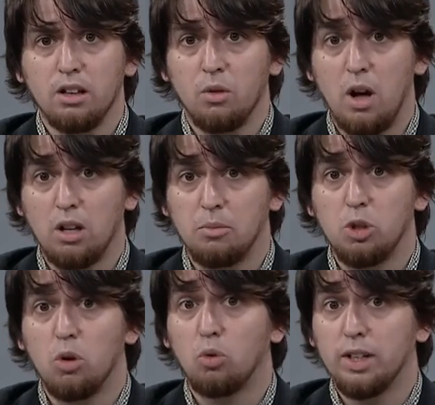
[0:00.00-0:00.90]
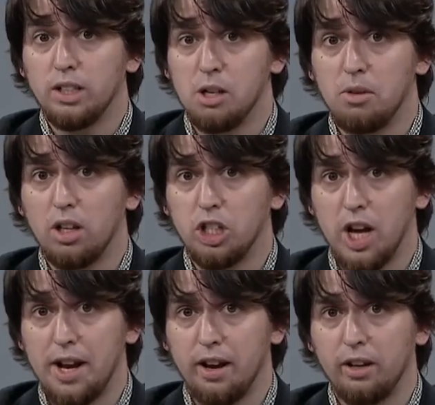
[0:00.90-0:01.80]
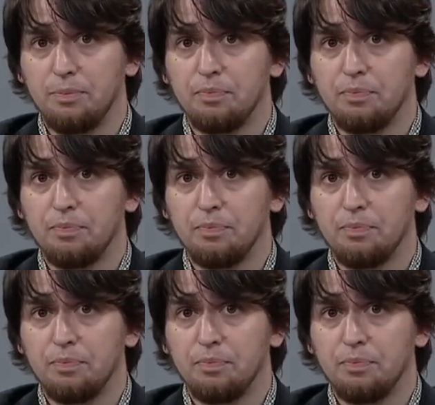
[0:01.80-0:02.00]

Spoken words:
Welcome to A Reasonable Agenda.